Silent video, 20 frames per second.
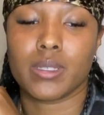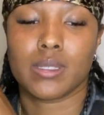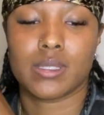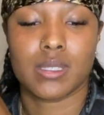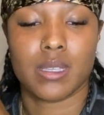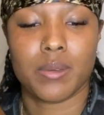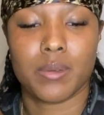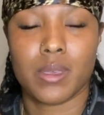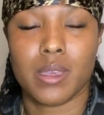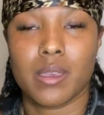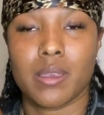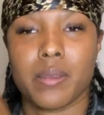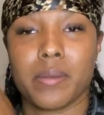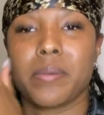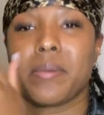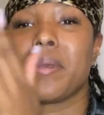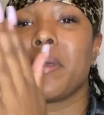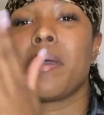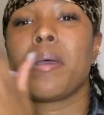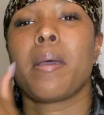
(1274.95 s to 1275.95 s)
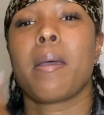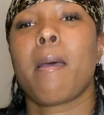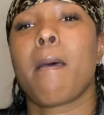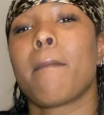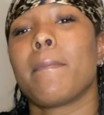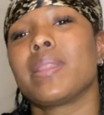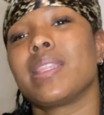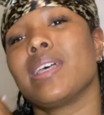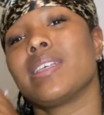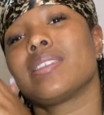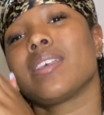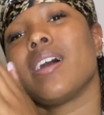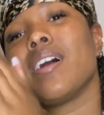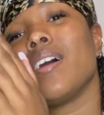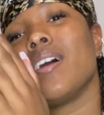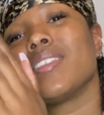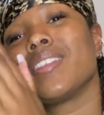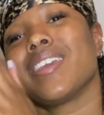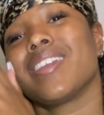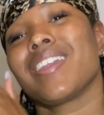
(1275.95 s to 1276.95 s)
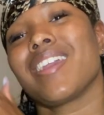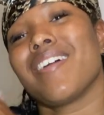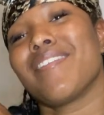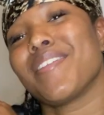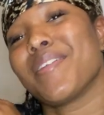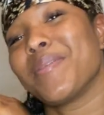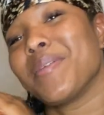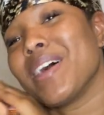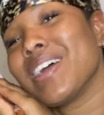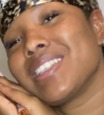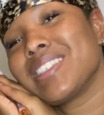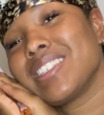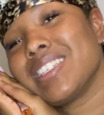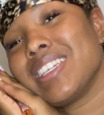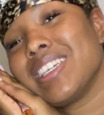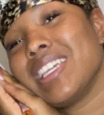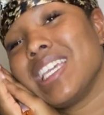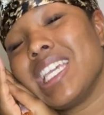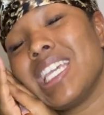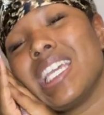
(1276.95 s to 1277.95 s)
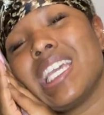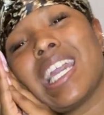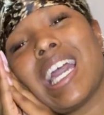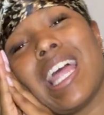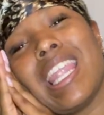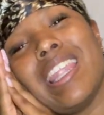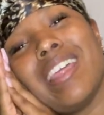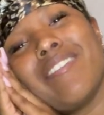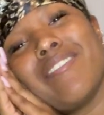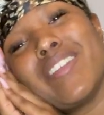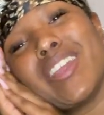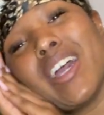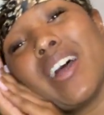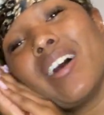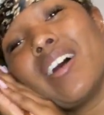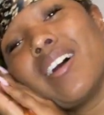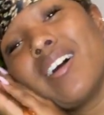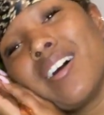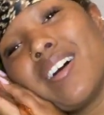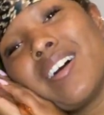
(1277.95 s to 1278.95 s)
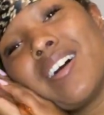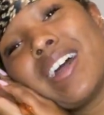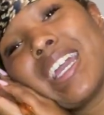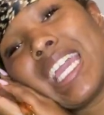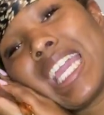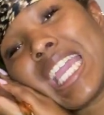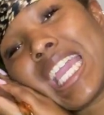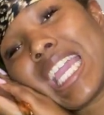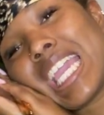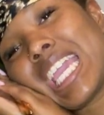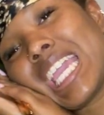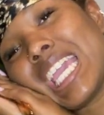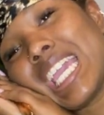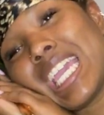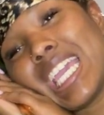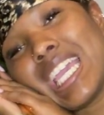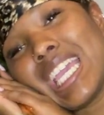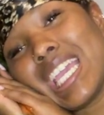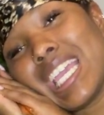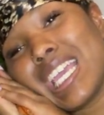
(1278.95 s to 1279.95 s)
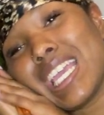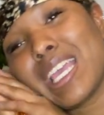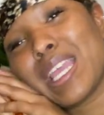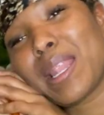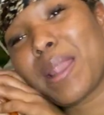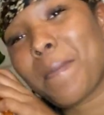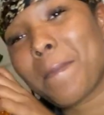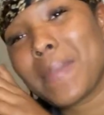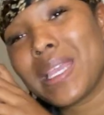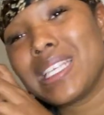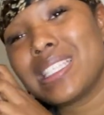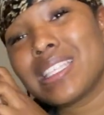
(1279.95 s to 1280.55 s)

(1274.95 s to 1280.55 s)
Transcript: So yeah, that's all. Thank y'all for watching. I love y'all, and peace